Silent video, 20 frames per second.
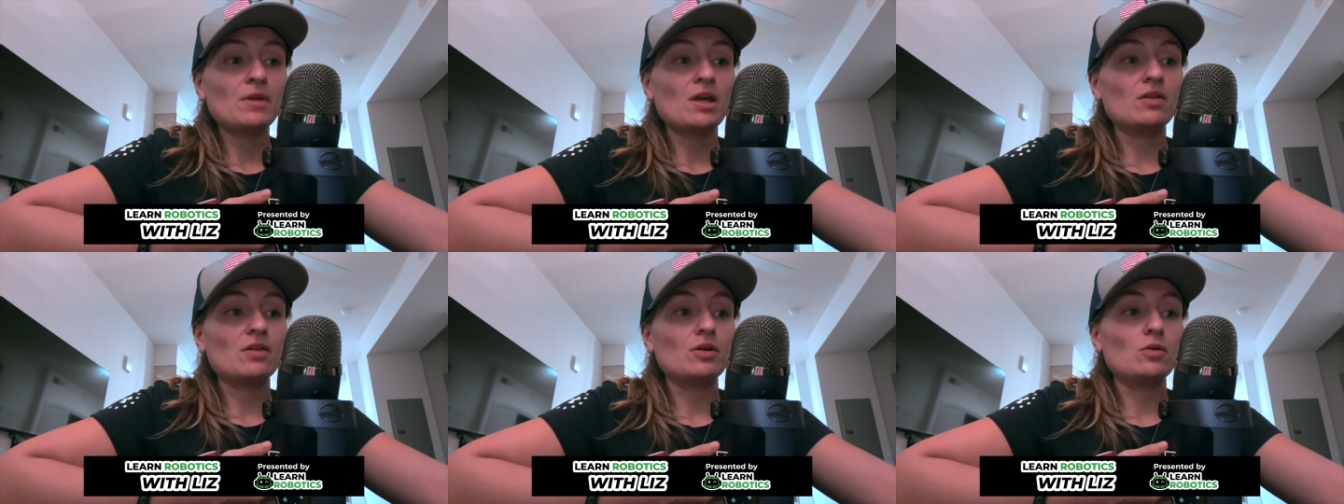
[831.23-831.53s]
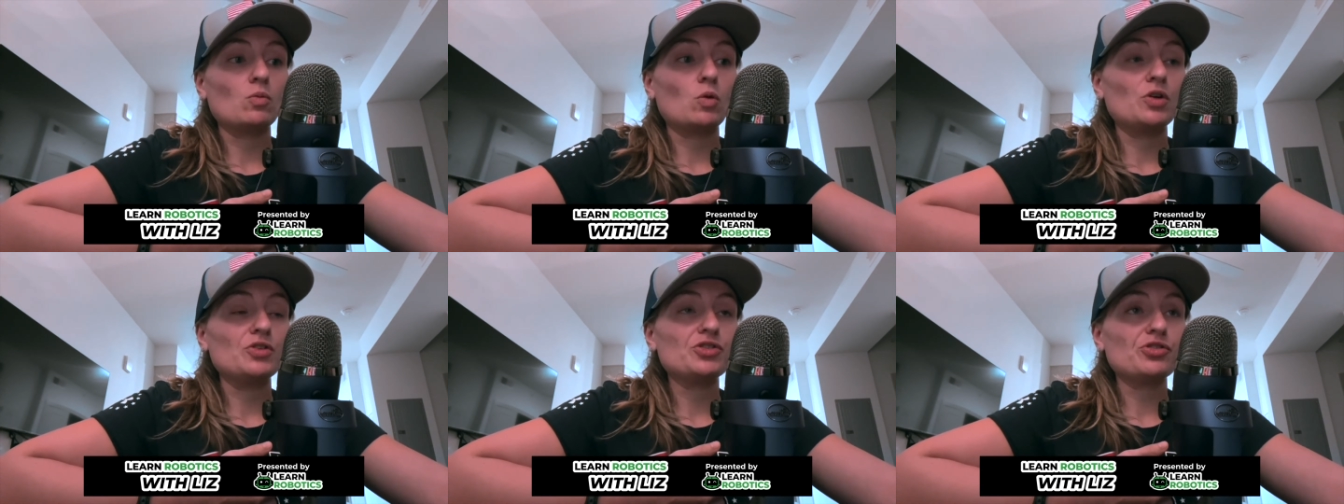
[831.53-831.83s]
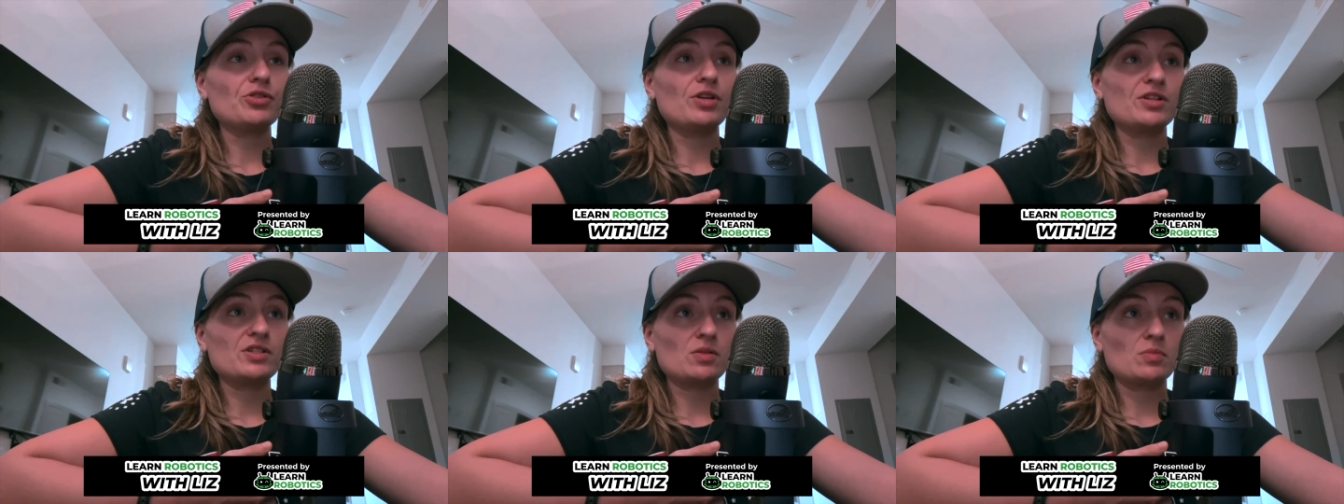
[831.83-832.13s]
And then
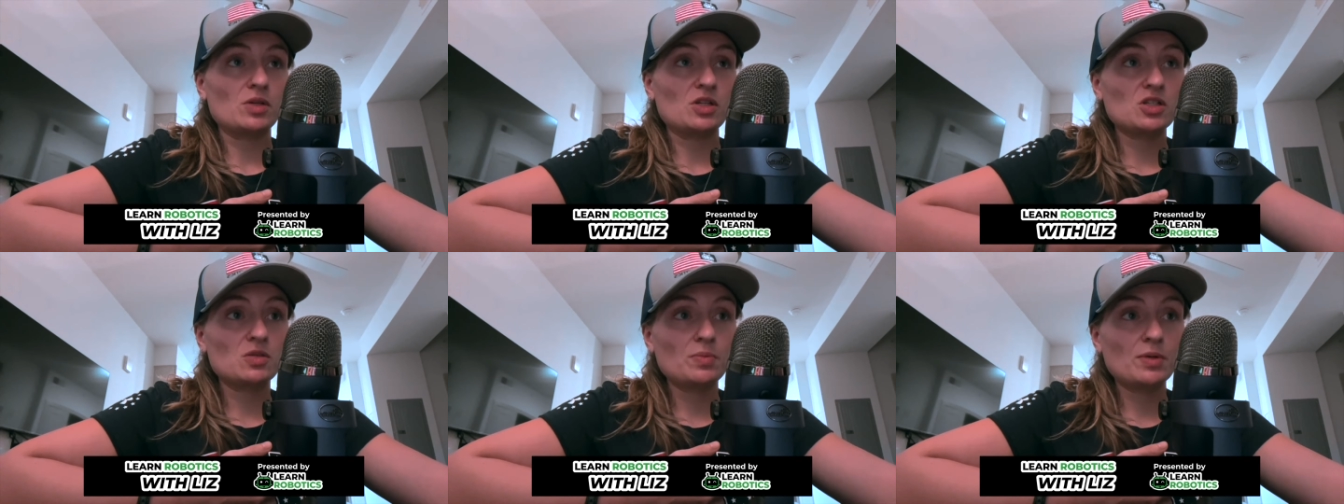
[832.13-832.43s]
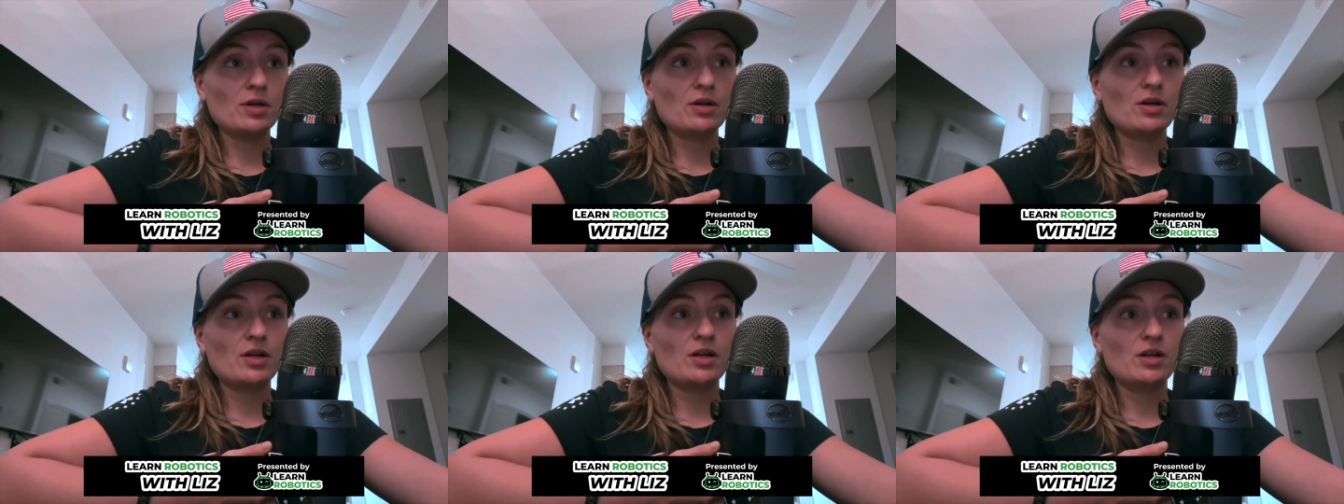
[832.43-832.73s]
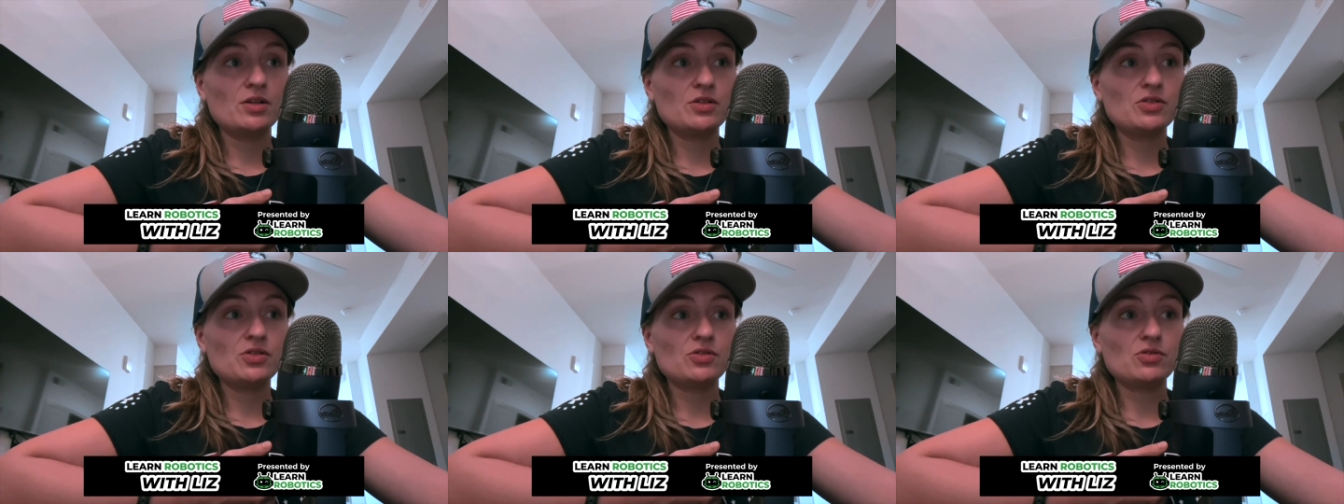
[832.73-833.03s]
once you get some
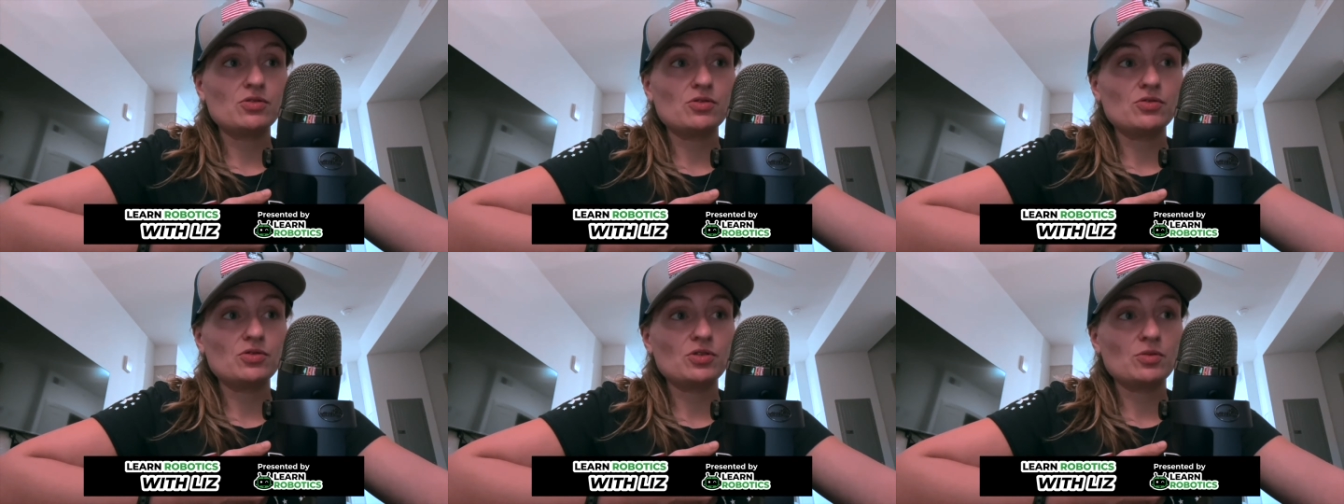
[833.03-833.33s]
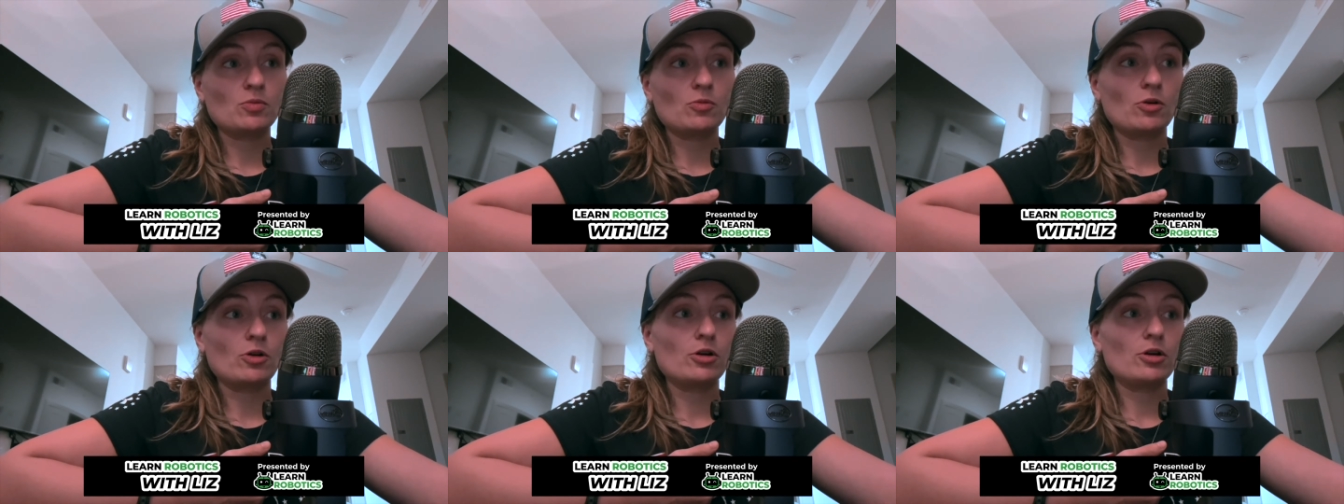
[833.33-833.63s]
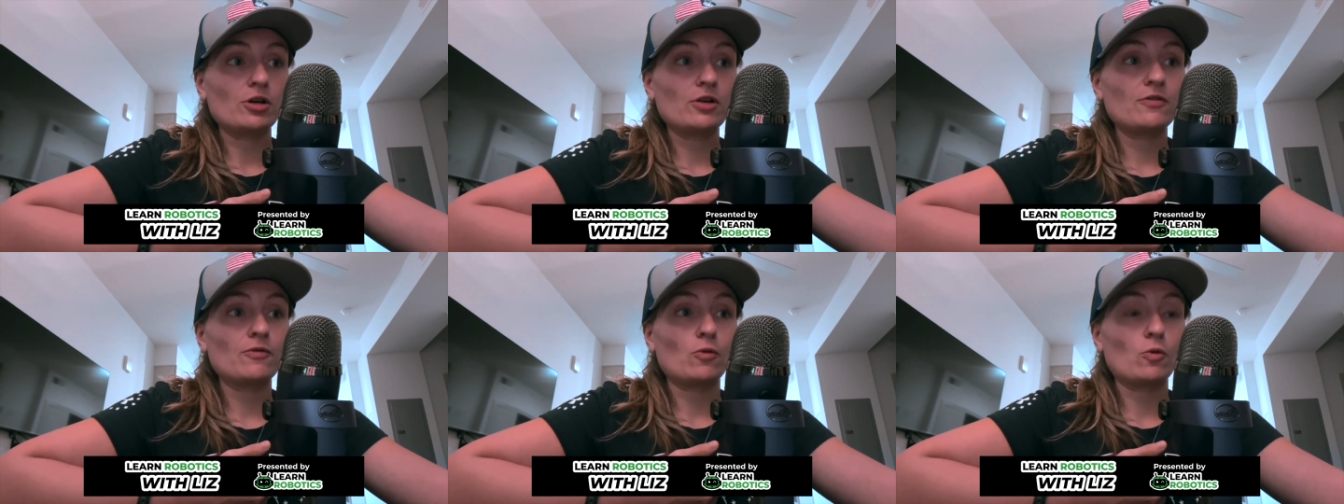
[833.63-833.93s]
experience, you do some
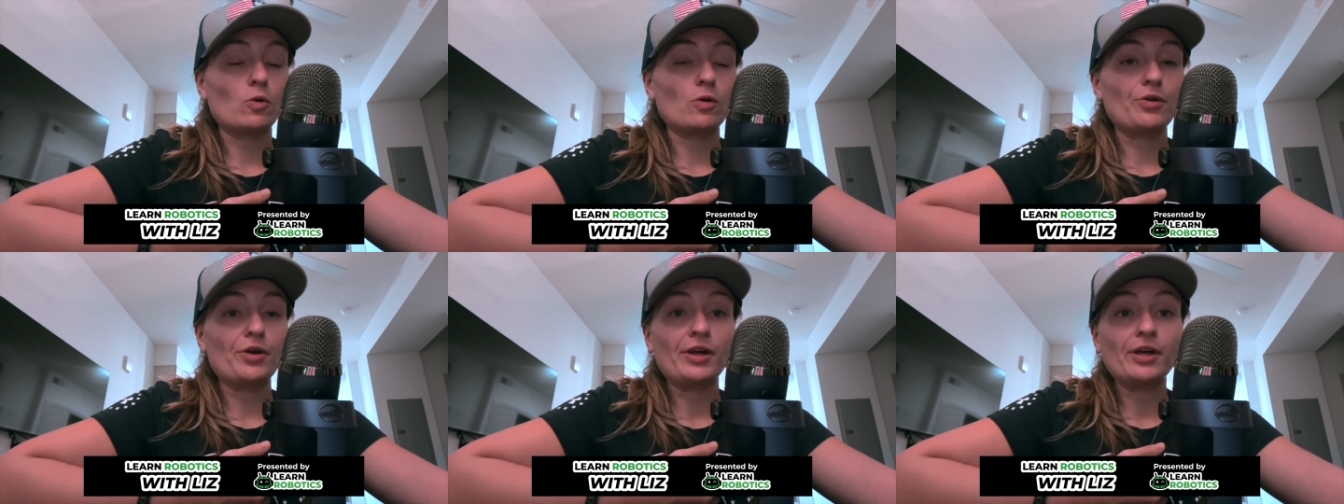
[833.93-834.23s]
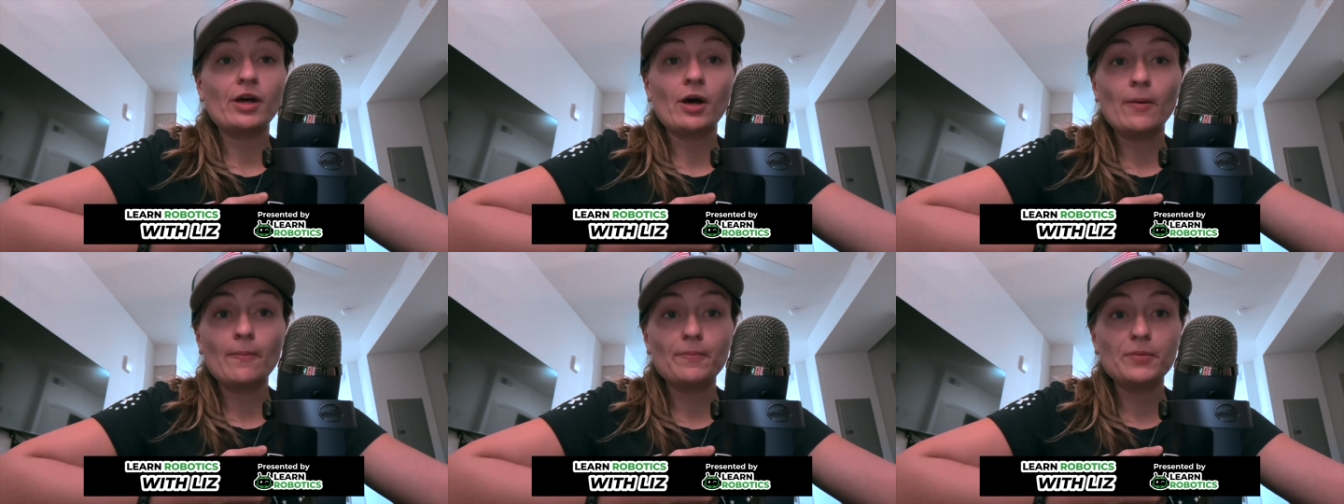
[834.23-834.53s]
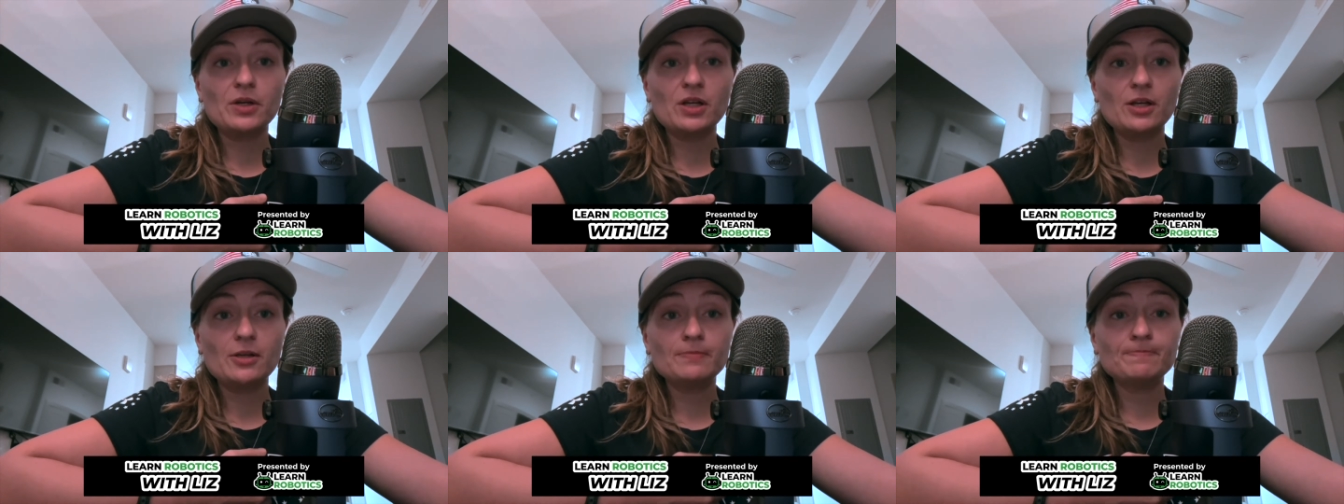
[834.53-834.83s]
work for a
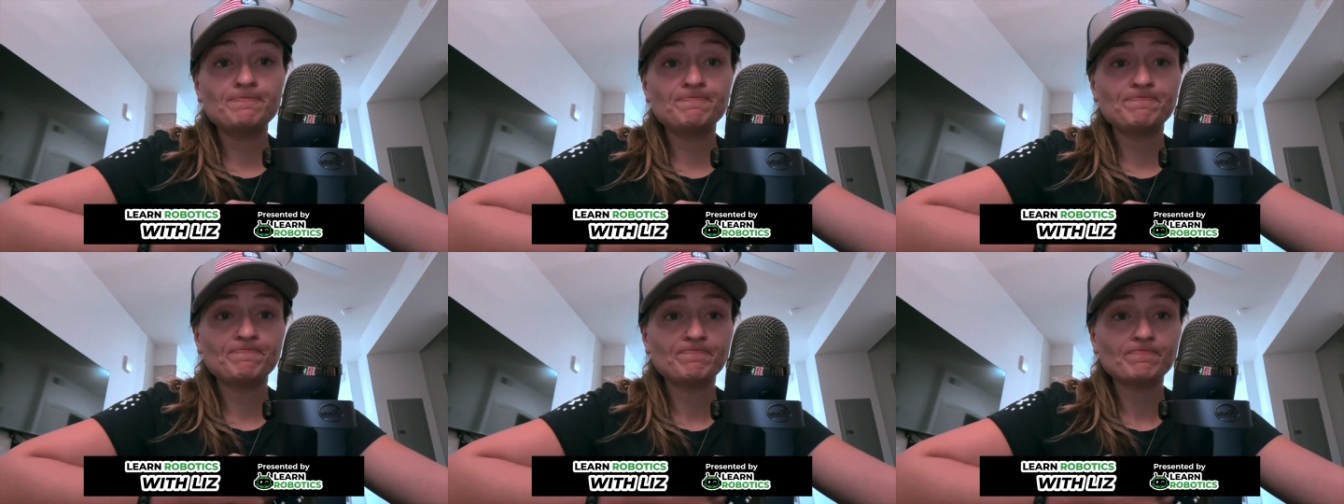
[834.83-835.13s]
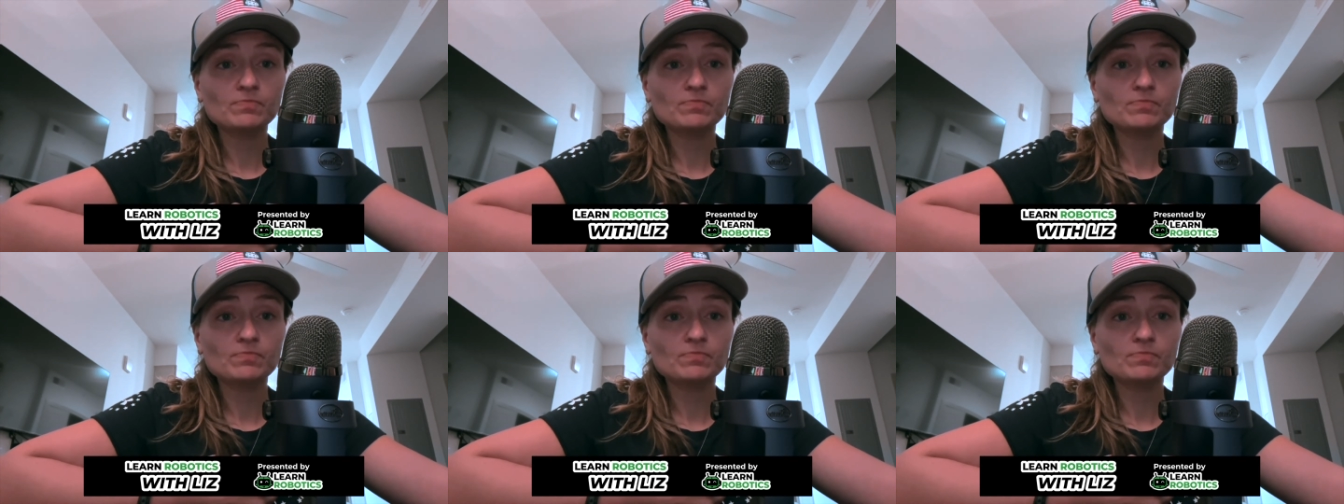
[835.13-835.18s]
company,